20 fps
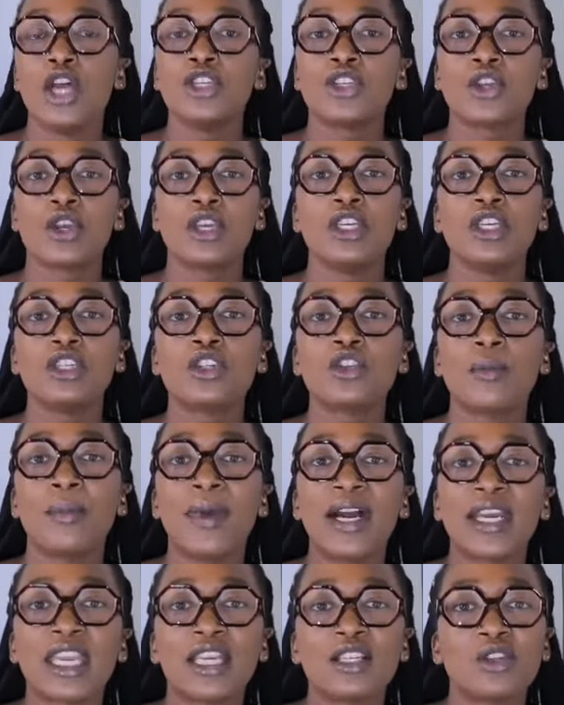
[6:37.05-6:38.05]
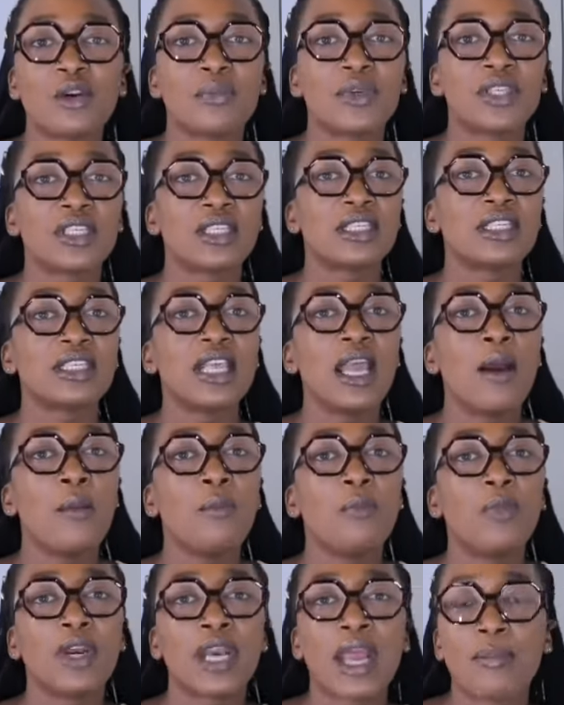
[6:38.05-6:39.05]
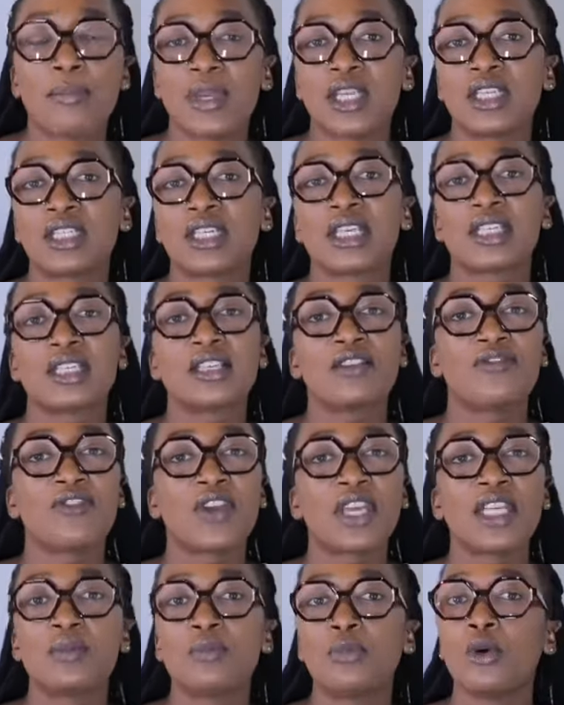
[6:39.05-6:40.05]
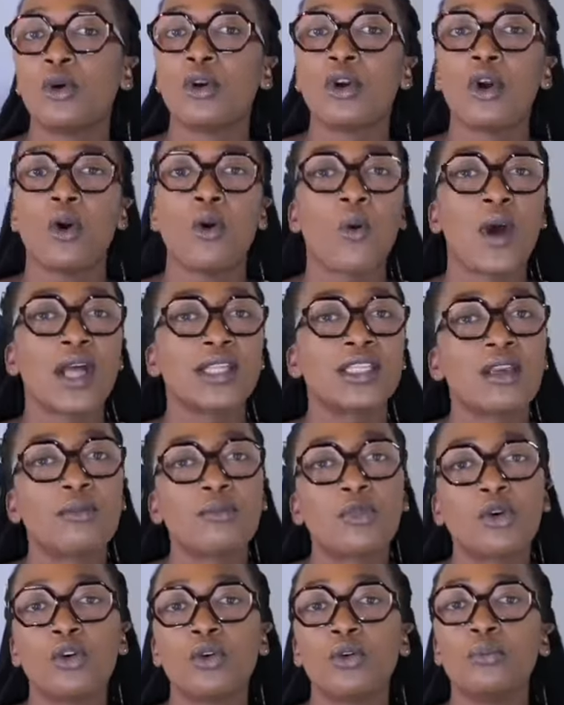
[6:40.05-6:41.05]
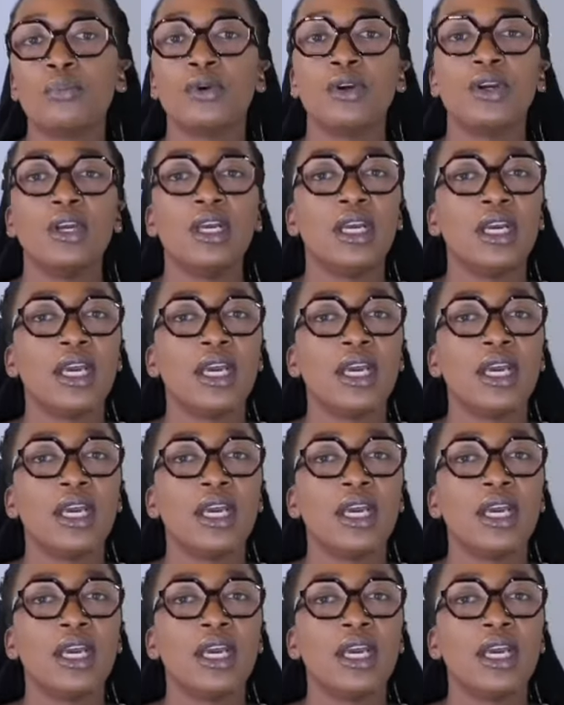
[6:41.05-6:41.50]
So you need to market your business. Put up pictures, Facebook, WhatsApp group,